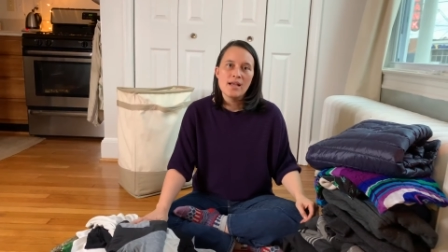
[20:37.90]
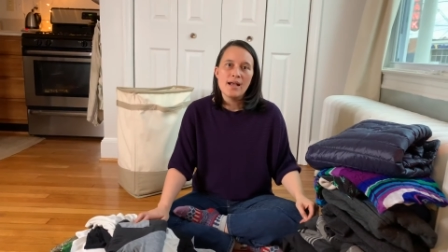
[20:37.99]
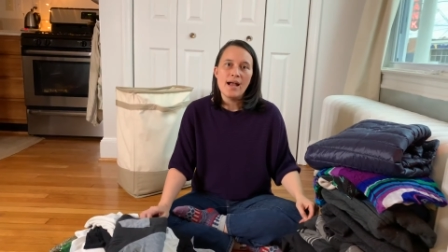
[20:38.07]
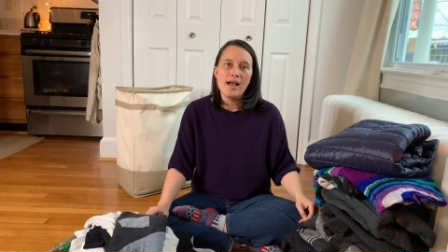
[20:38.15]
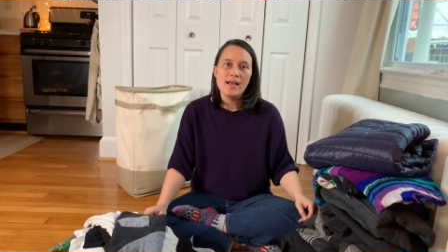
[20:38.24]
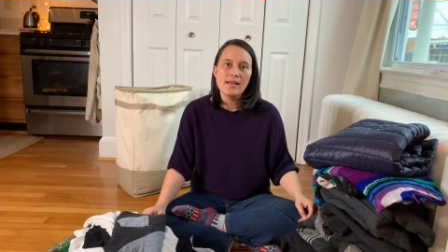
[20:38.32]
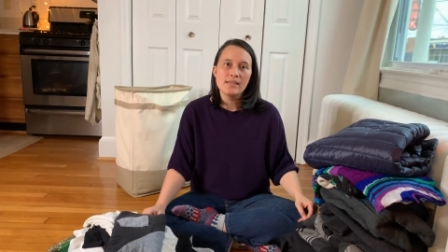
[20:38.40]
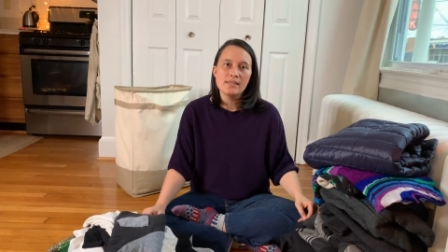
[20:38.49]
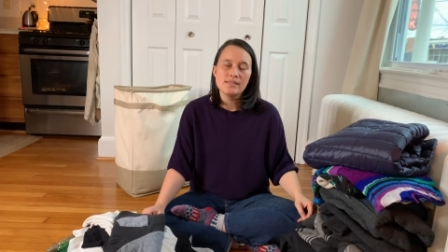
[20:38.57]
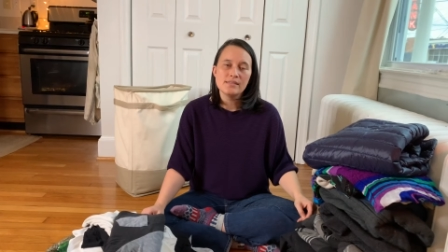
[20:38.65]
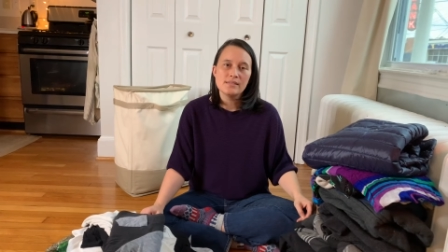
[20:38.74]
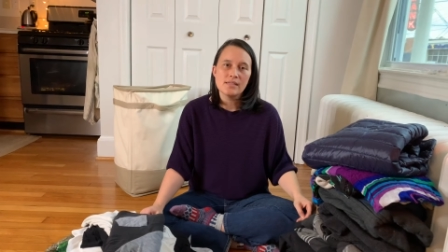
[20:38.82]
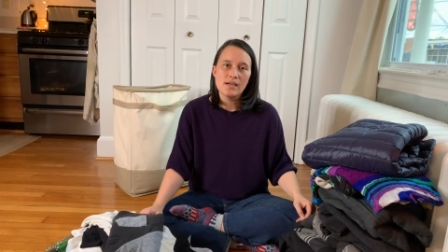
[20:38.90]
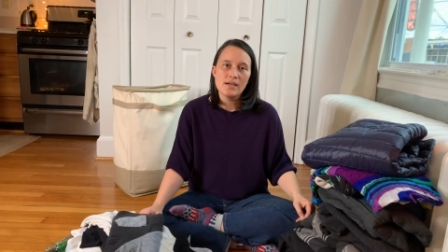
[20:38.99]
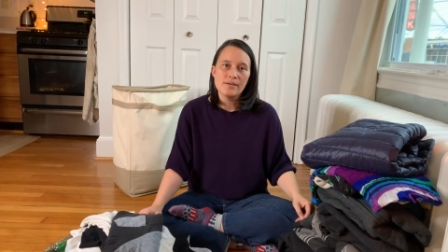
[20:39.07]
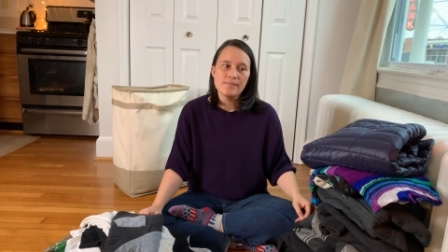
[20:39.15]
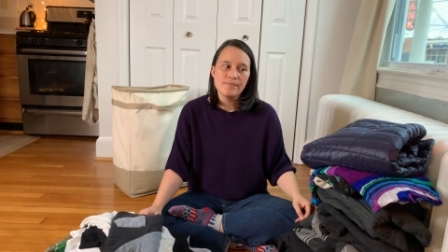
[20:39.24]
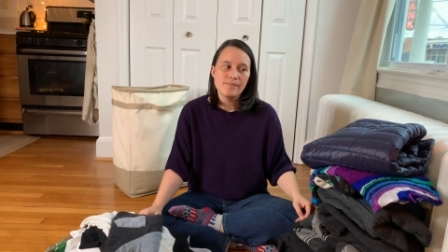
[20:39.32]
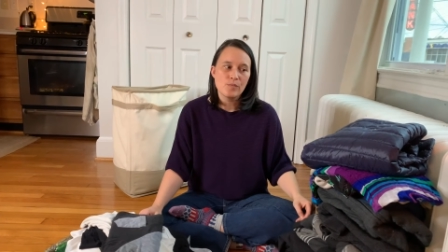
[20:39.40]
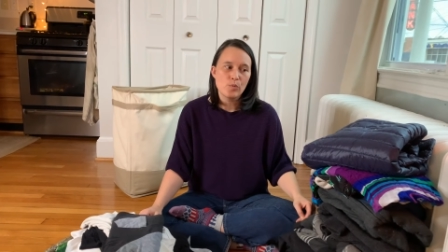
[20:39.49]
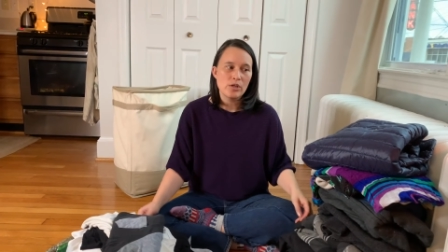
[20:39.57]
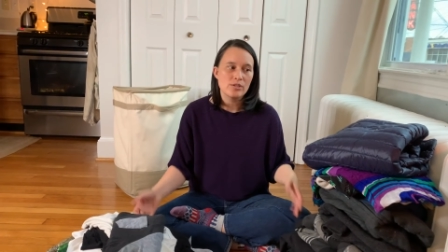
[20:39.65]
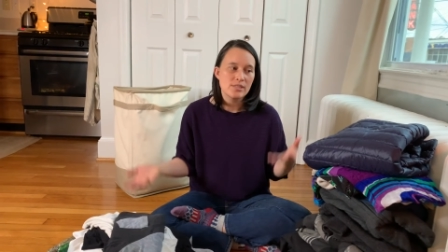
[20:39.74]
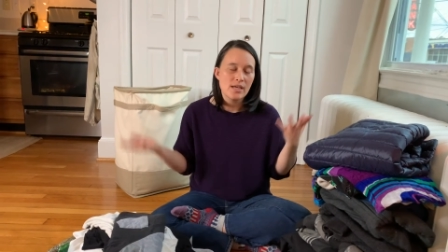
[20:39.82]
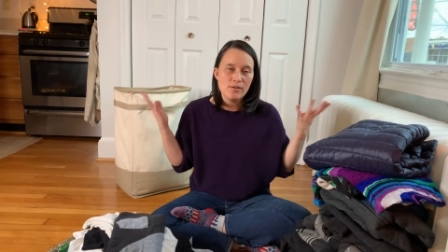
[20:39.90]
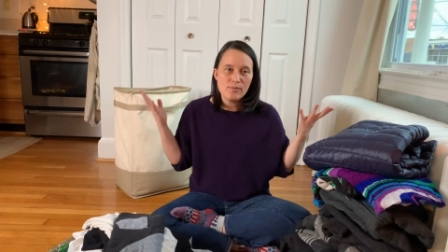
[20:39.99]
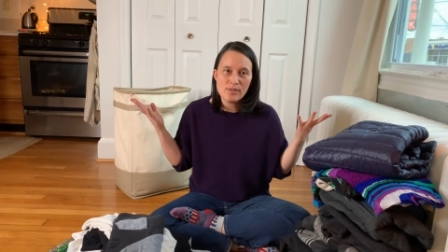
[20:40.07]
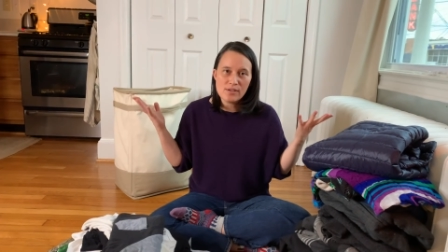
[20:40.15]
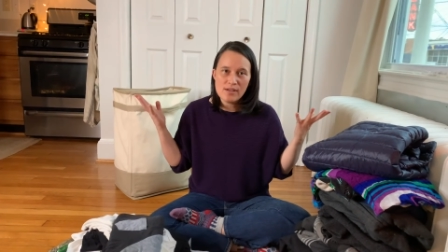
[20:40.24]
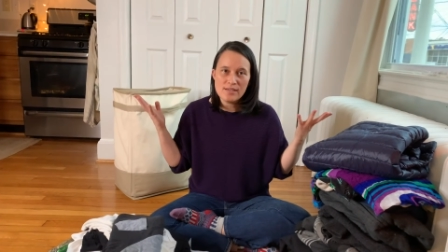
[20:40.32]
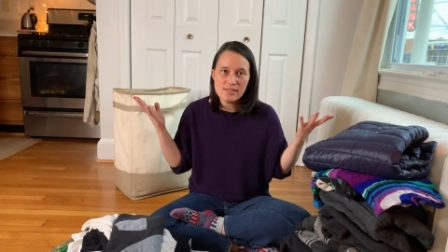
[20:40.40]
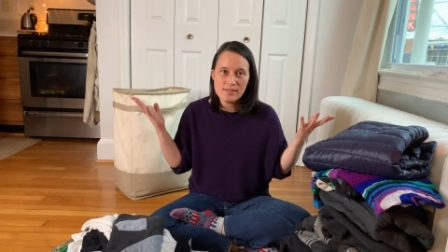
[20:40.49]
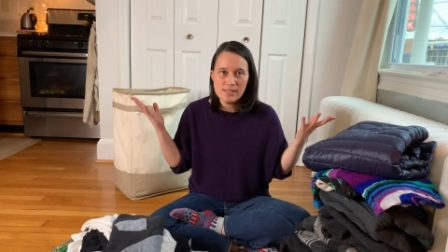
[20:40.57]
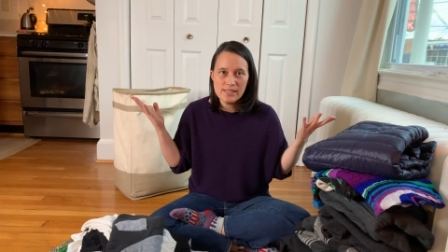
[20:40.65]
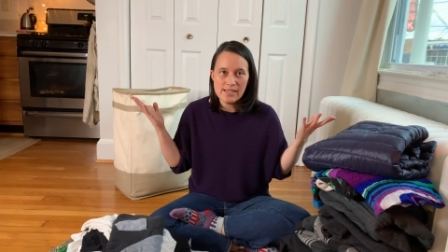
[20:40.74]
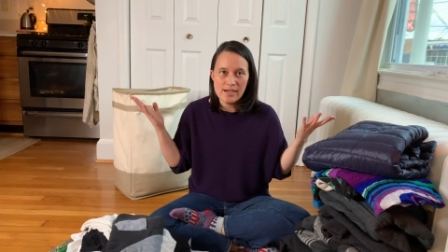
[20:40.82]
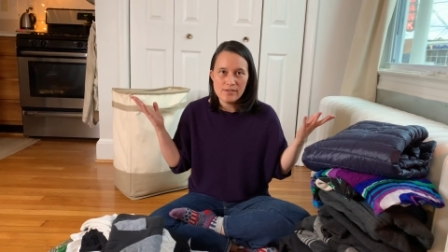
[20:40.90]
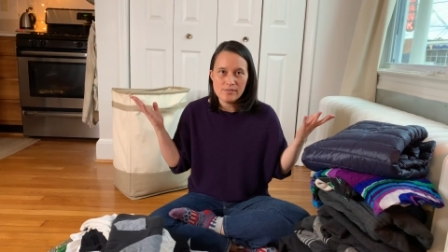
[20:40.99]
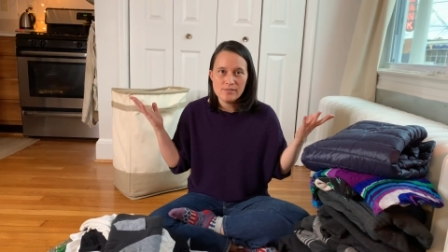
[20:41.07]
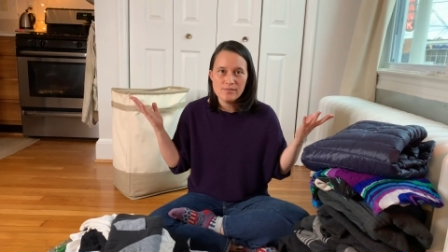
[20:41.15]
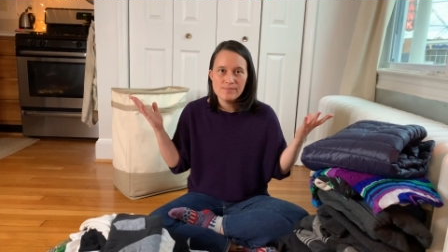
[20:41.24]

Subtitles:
And we are done with the closet clean out.